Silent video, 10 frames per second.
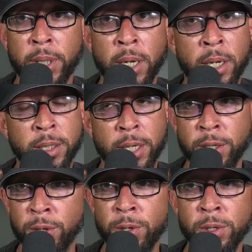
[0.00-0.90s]
Because these are
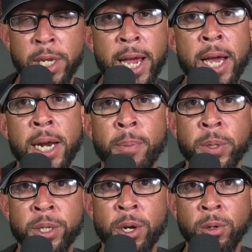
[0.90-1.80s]
usually 8
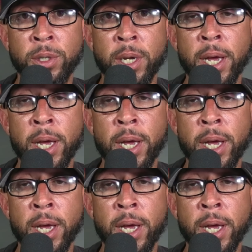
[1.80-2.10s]
episodes.